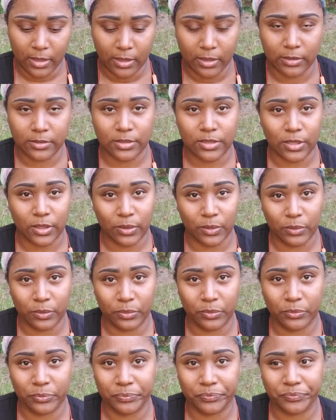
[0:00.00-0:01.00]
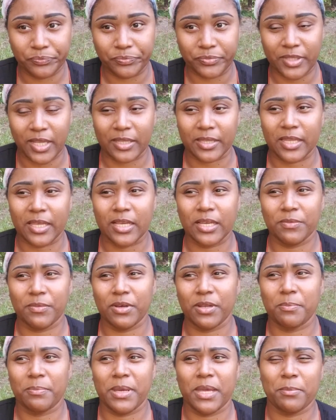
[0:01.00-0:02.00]
So I think I'm
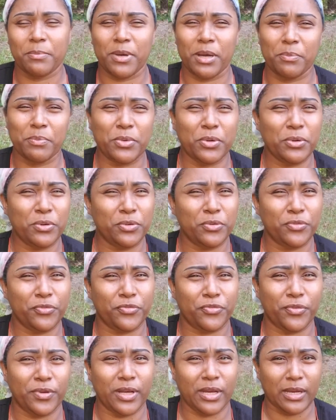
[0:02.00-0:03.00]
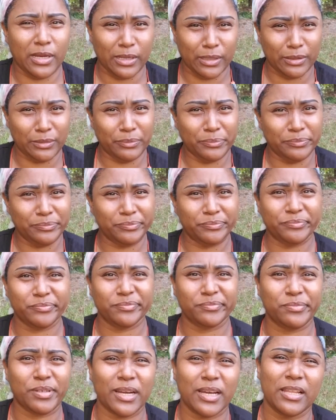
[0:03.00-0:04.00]
going to make my move
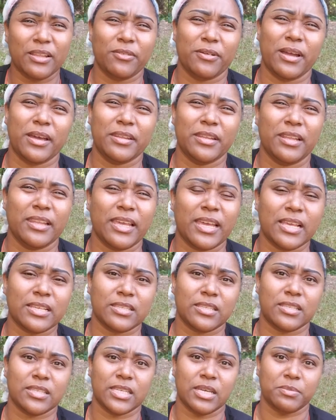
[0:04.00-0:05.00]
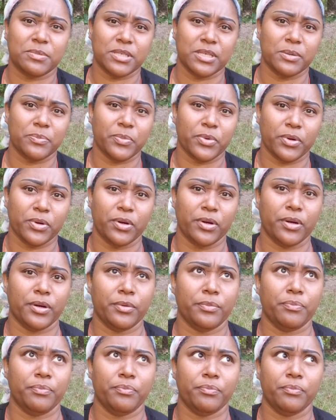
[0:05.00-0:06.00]
probably around the last of September
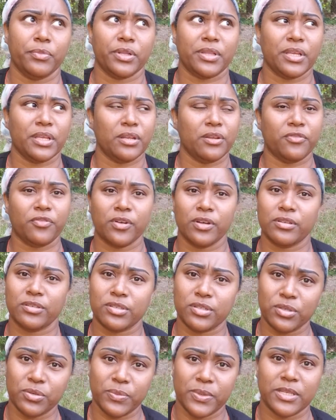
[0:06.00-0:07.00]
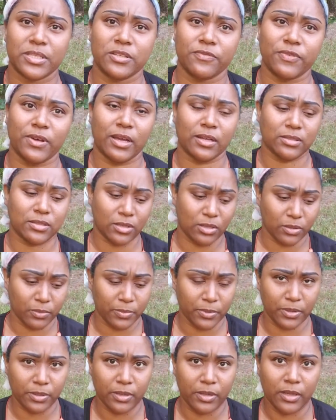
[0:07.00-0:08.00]
or within the first 2 weeks of
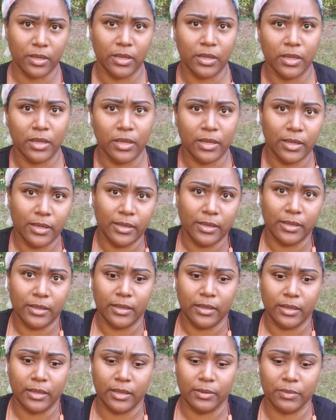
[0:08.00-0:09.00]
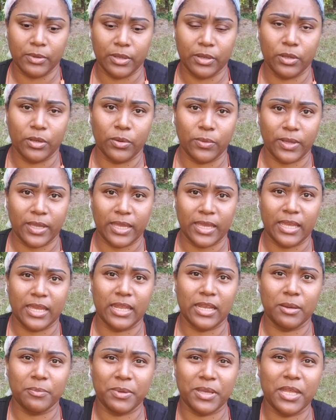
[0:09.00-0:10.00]
October. I'm going to go
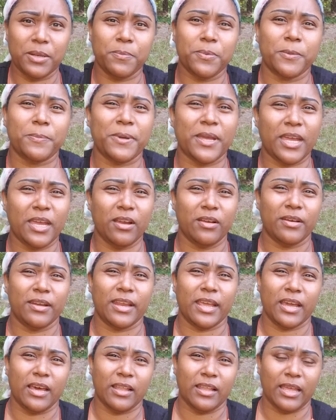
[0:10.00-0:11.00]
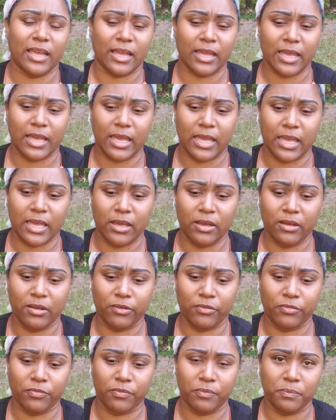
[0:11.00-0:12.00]
ahead. I'm getting prepared now, like I
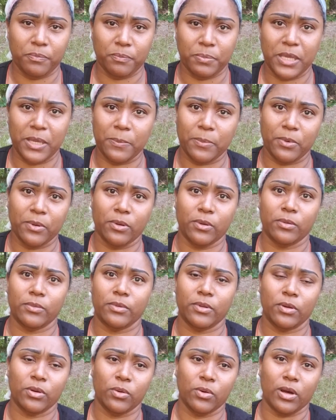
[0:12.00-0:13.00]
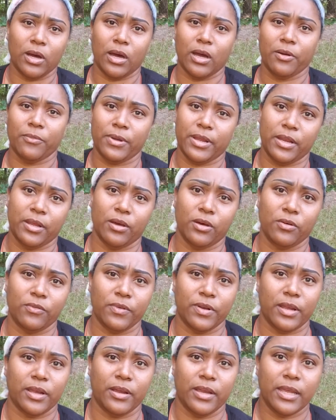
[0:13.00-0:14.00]
have people who are already over
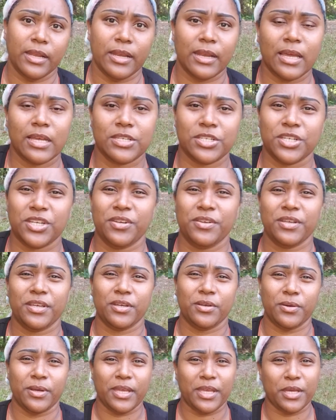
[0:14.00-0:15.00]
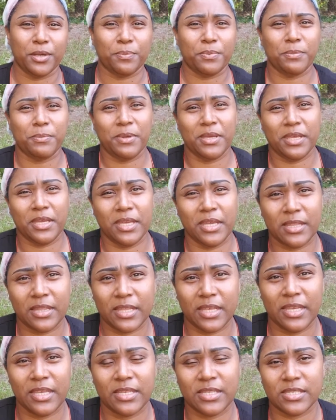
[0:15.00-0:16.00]
there in Nigeria who are helping me get
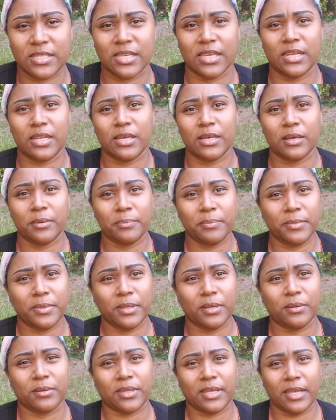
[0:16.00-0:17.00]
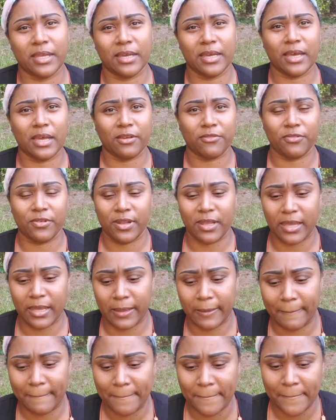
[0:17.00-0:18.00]
things set up. You know, thank God for
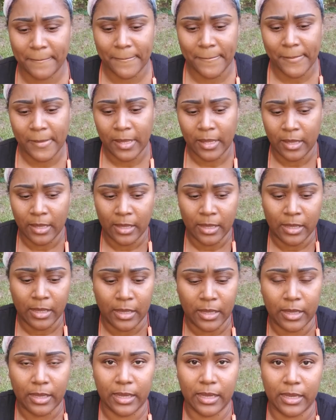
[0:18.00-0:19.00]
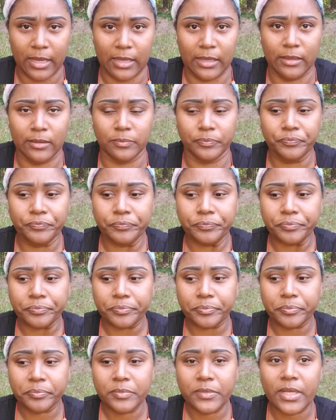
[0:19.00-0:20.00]
that. And
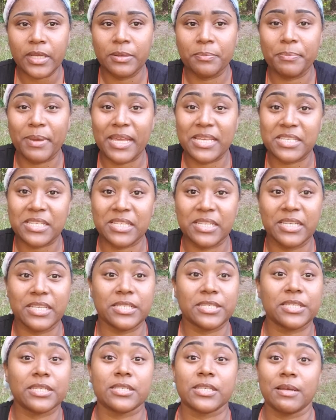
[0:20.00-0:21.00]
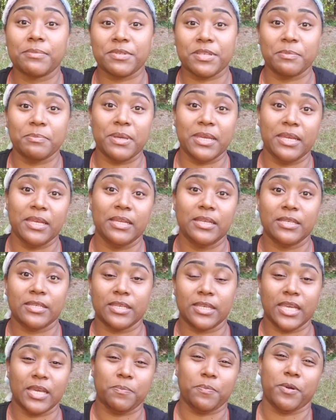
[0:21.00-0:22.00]
basically, it's just up to me to
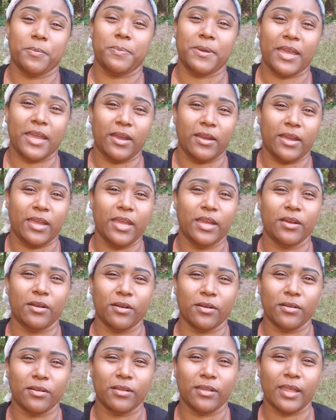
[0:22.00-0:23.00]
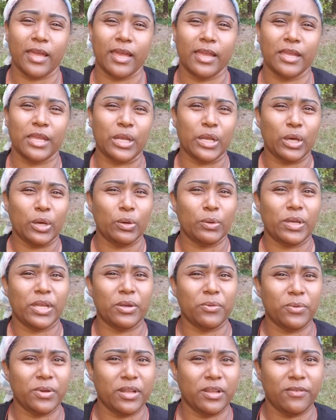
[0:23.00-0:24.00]
get prepared here. Like, you know,
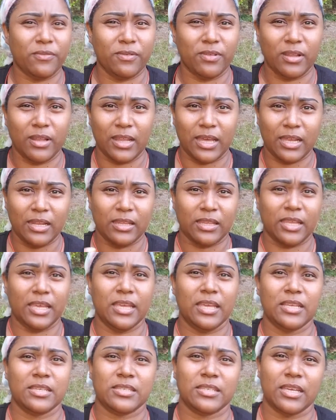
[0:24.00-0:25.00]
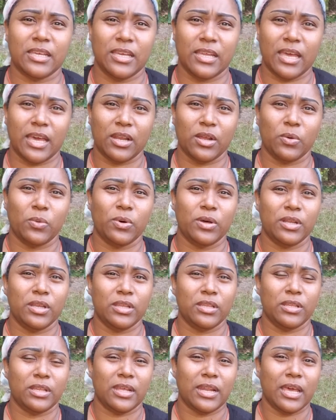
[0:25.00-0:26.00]
get rid of a lot of things that I don't want to,
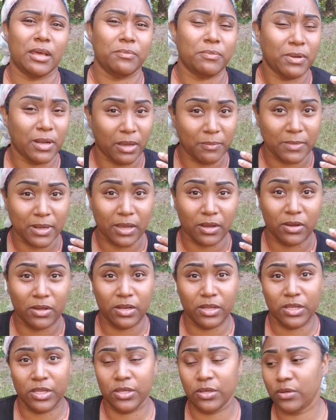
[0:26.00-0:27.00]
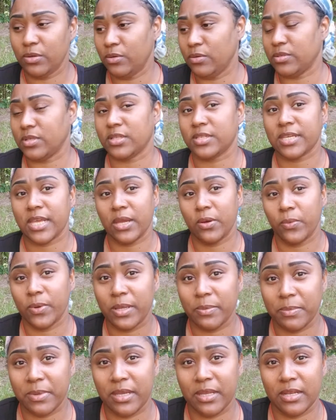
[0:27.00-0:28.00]
that I'm not going to use or take
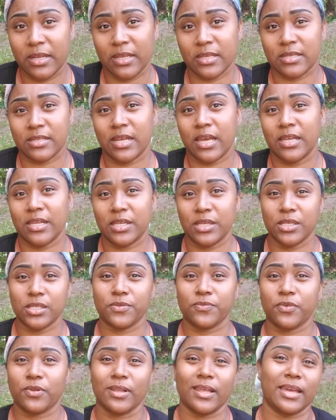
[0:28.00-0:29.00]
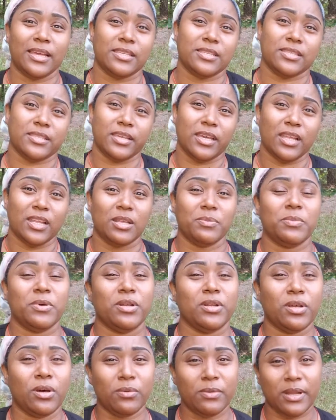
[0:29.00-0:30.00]
with me that's not useful, like sell them or
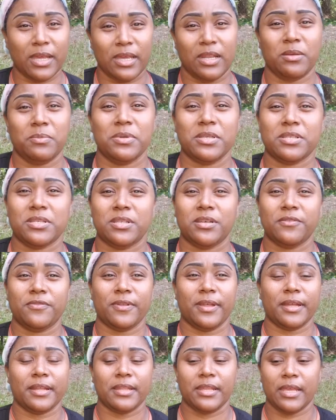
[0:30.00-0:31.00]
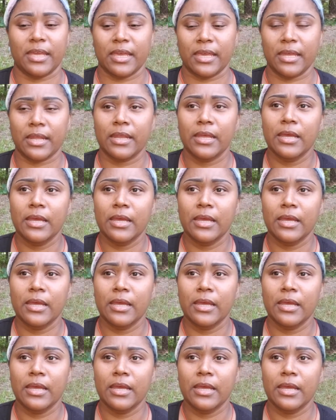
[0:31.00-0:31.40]
donate them and stuff like that.